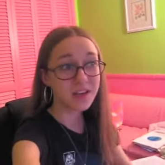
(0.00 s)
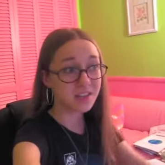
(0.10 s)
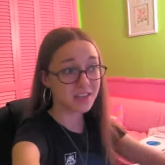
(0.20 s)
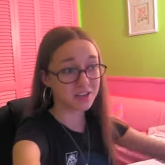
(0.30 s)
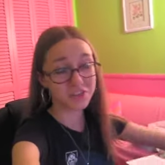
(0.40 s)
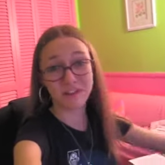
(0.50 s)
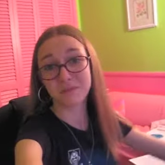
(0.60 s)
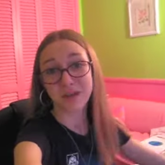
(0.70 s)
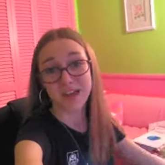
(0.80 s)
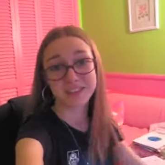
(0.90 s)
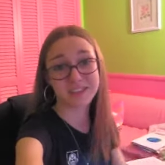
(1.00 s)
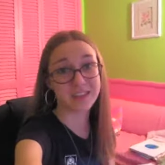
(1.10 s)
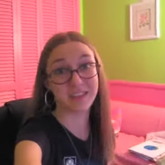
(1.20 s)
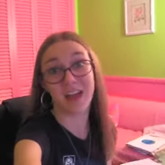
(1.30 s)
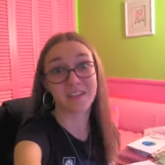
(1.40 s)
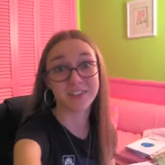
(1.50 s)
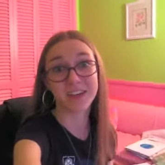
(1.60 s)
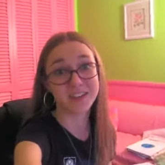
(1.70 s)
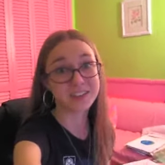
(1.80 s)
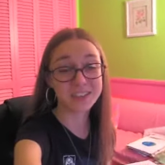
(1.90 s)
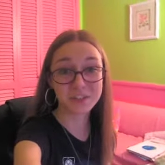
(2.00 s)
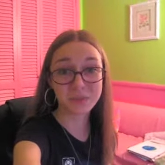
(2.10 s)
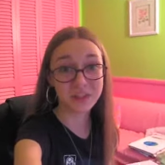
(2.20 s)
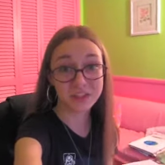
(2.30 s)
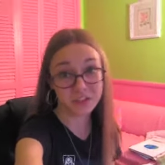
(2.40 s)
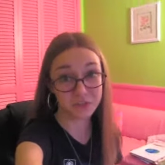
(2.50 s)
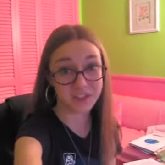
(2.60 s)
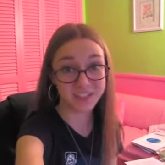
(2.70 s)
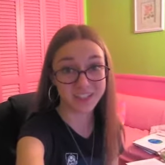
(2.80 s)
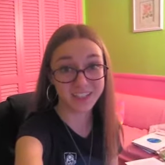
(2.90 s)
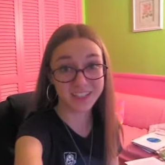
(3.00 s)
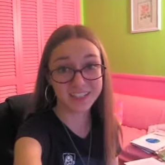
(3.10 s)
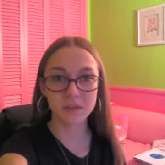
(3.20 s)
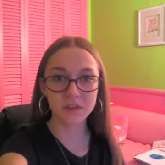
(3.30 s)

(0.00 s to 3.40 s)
that are driving past us like laughing at us because we look so ridiculous.